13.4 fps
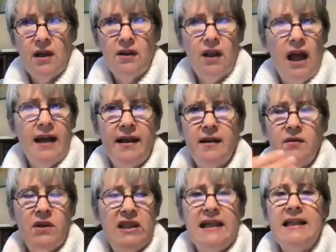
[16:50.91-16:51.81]
like
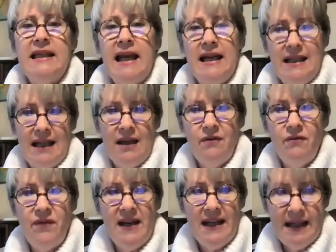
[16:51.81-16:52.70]
6, 8,
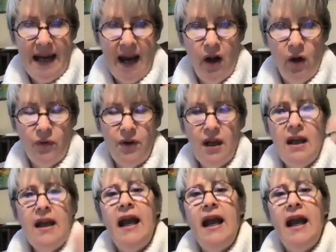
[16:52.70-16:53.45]
10 feet down,